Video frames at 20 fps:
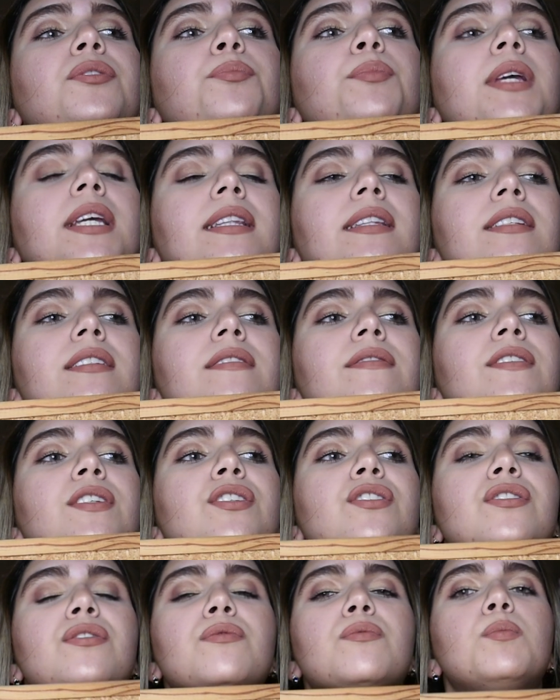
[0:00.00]
to make this
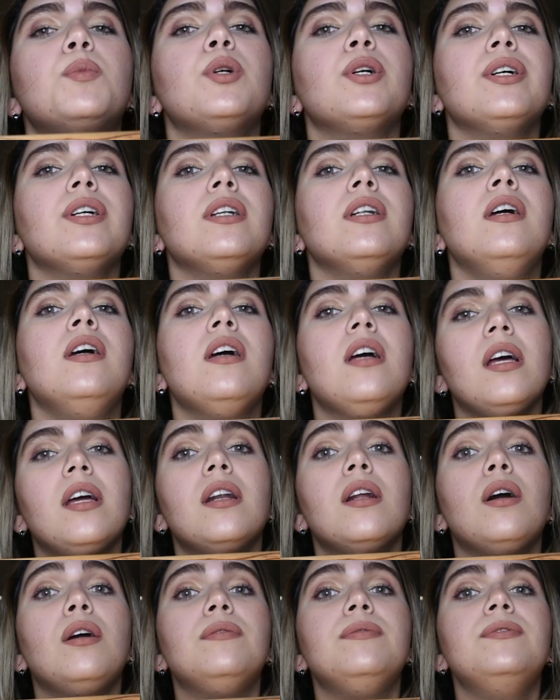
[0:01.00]
vision board
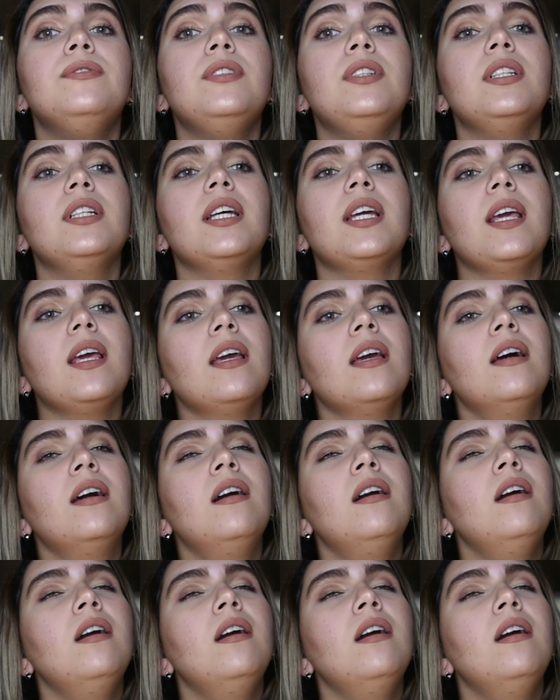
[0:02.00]
and hopefully